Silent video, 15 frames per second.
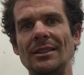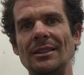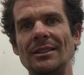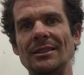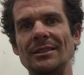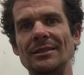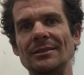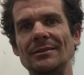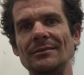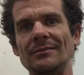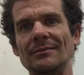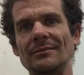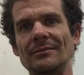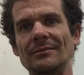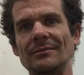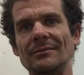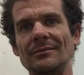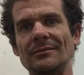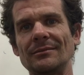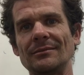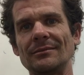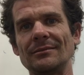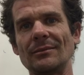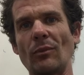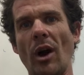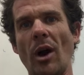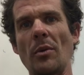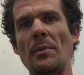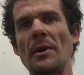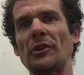Why
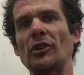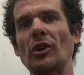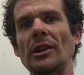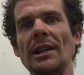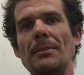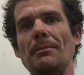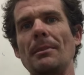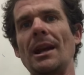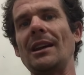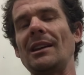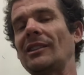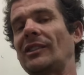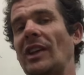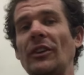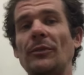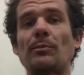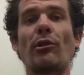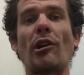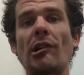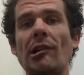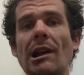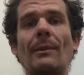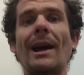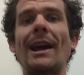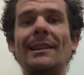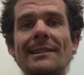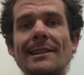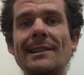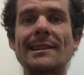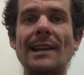would McDougall eat meat? Because his program ain't
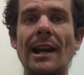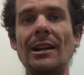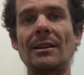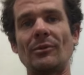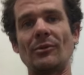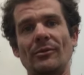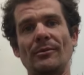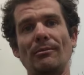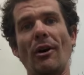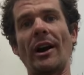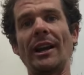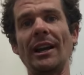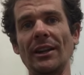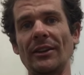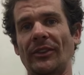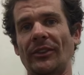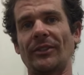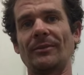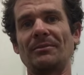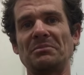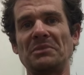sustainable. Mine is.